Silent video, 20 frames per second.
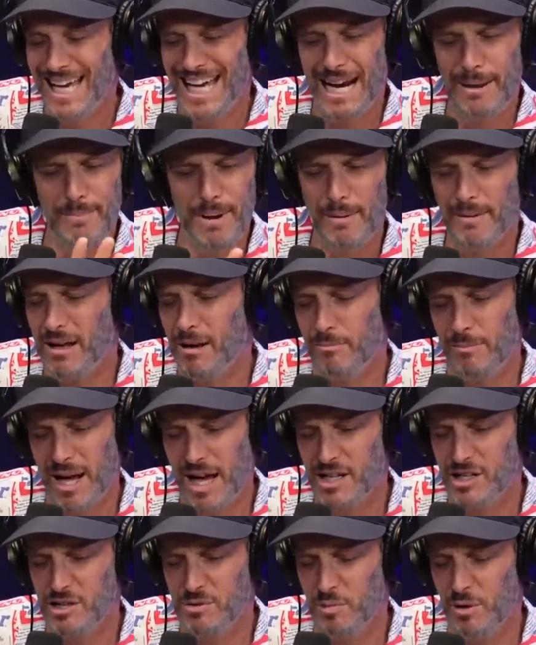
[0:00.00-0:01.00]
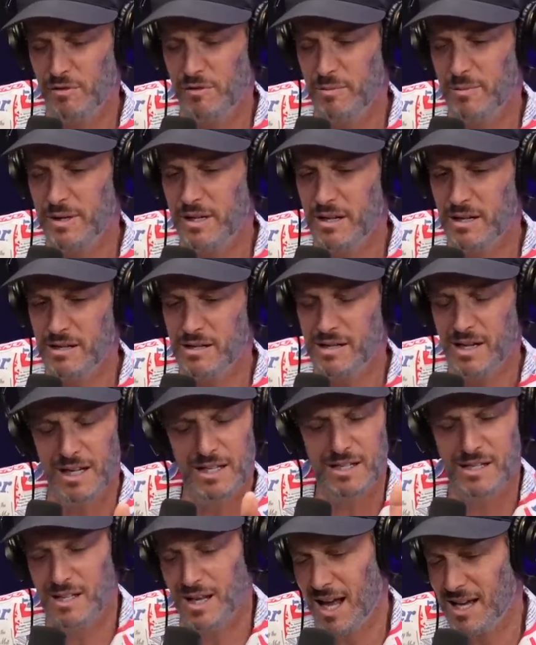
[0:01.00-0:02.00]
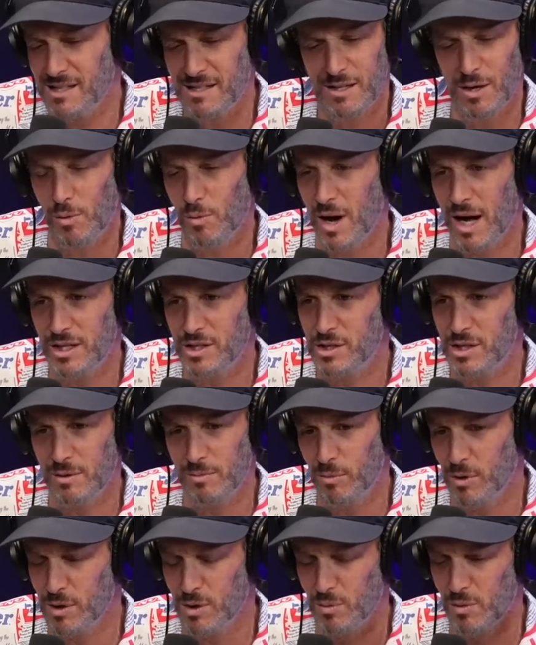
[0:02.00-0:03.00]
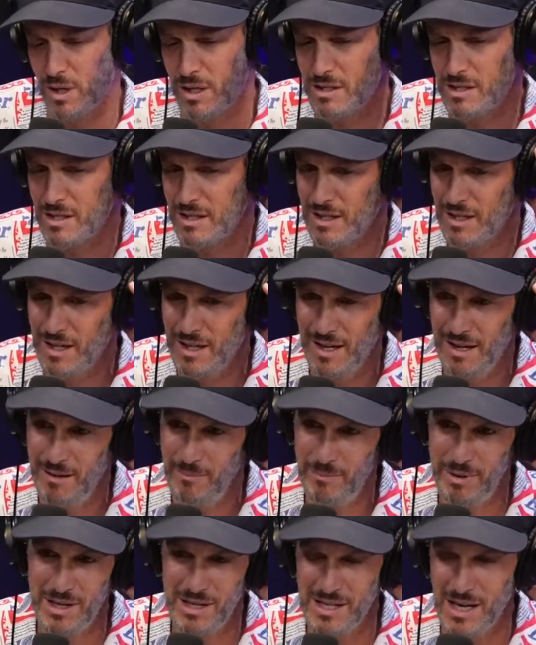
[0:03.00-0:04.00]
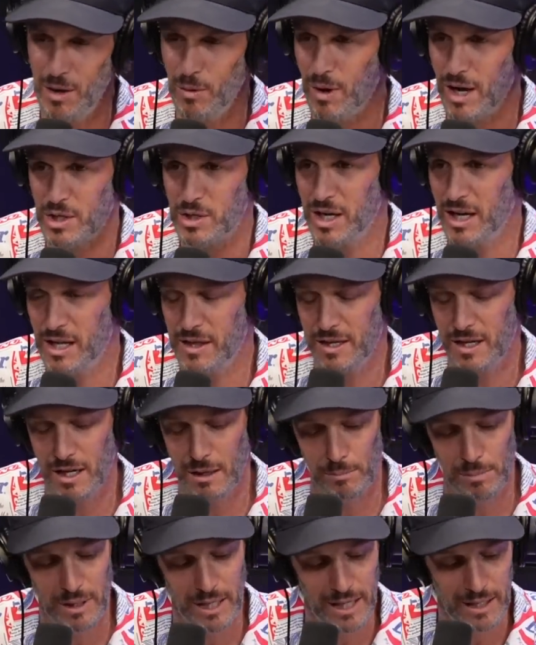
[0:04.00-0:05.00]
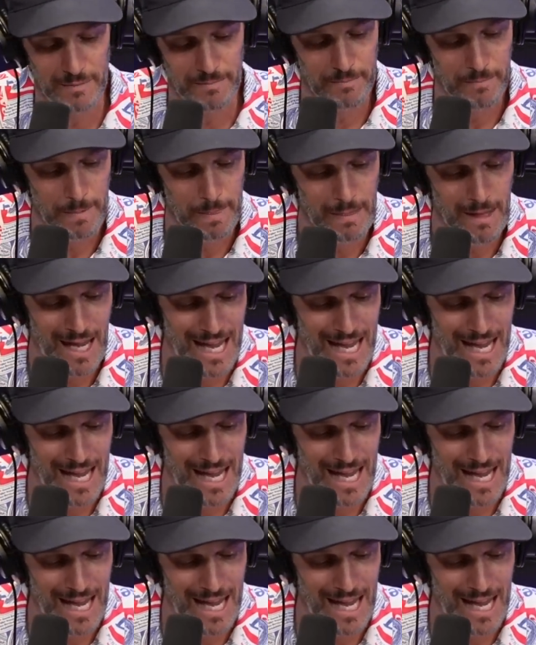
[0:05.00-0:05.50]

And I'm not gonna bash this movie because it's I still watched it more than once because I'll watch anything on a plane.